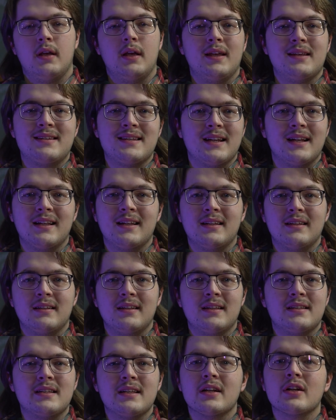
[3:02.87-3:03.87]
it didn't
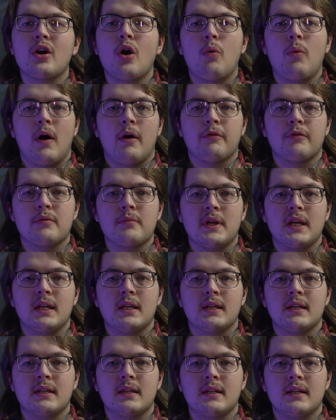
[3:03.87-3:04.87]
it didn't go well for me,
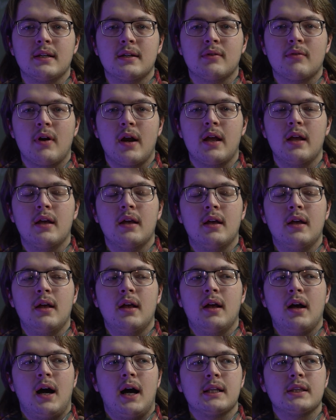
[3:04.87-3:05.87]
right?
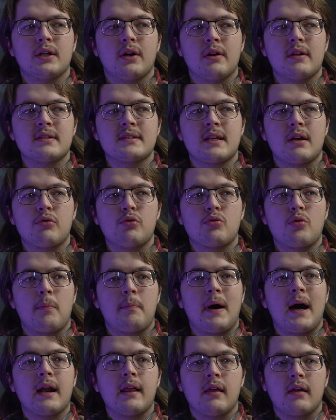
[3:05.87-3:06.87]
I thought it sounded
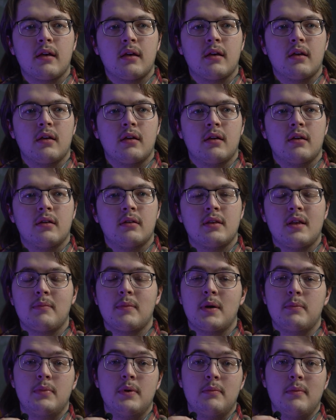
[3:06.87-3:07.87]
robotic. That
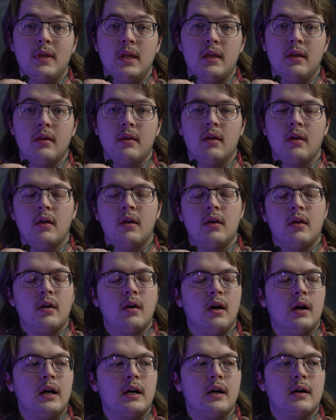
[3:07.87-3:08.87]
might be me.
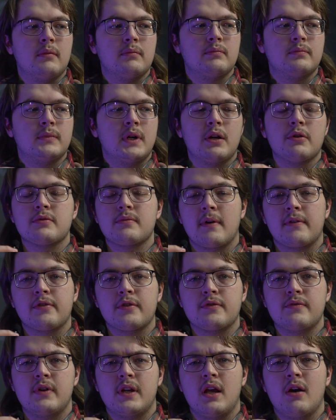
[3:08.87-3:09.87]
Um, and it was my
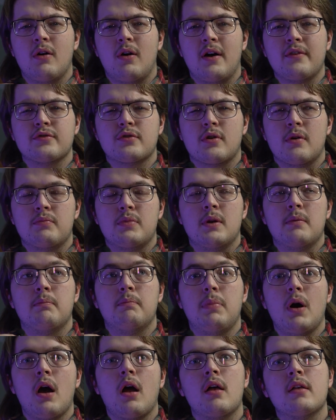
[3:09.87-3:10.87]
first video I've scripted.
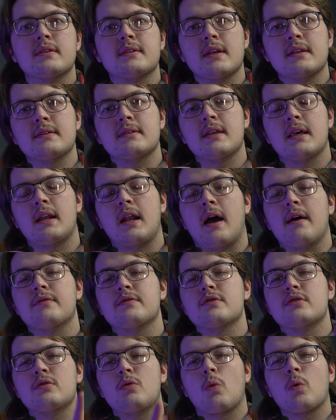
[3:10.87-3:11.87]
But since then, I've
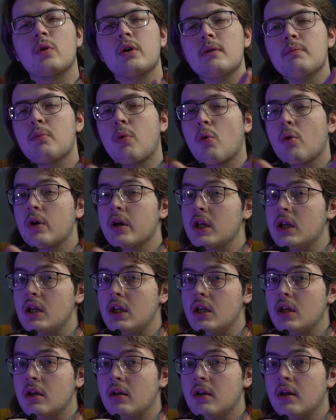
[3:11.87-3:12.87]
storyboarded